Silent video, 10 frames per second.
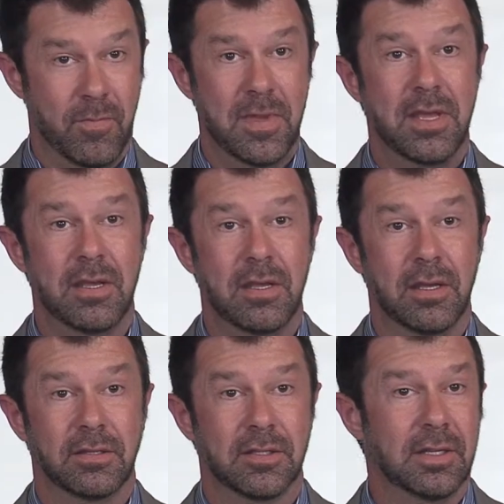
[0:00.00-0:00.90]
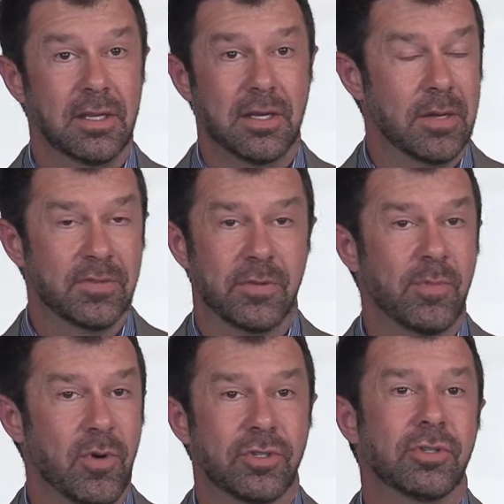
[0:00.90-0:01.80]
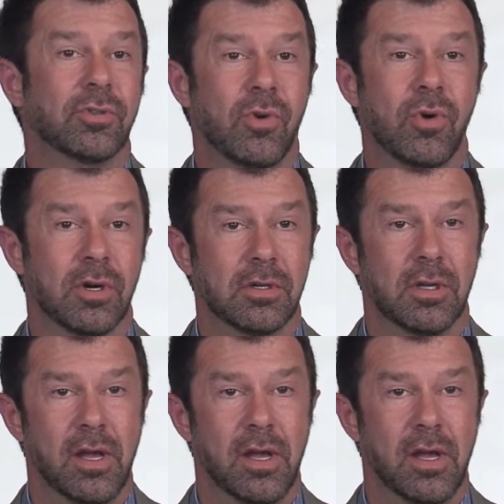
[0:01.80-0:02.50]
me, it comes from the personal core.